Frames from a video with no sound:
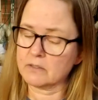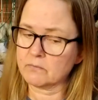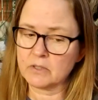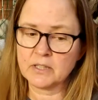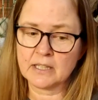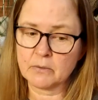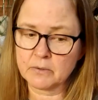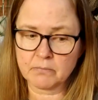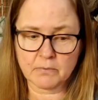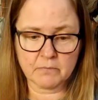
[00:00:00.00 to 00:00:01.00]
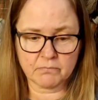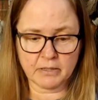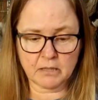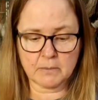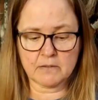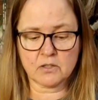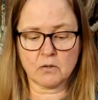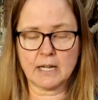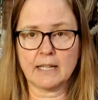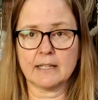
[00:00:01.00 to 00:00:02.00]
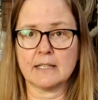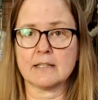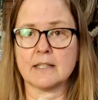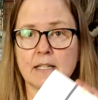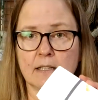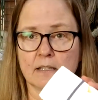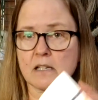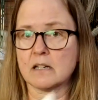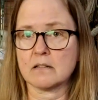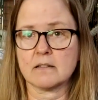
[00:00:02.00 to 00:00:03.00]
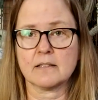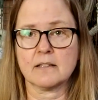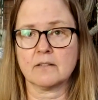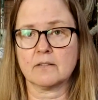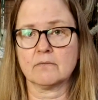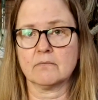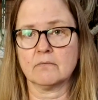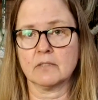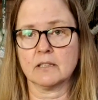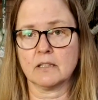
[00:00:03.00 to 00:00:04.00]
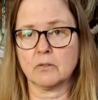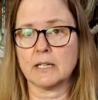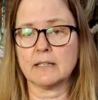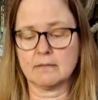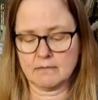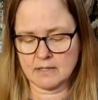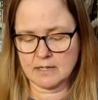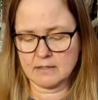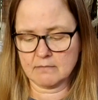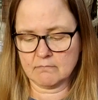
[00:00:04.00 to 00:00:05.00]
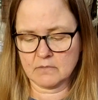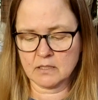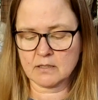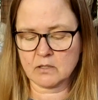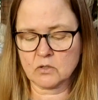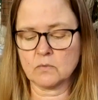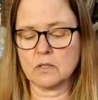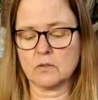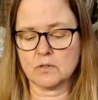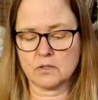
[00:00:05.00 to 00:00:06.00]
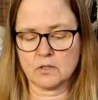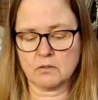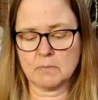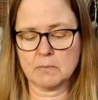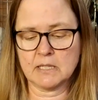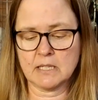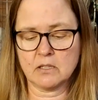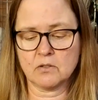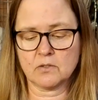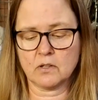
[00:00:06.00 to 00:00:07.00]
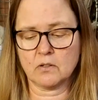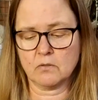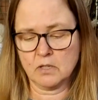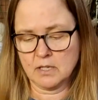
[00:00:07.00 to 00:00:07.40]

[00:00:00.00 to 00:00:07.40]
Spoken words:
One thing I will recommend so highly is the index cards. They're really great, and I didn't start doing those until maybe 10 years ago.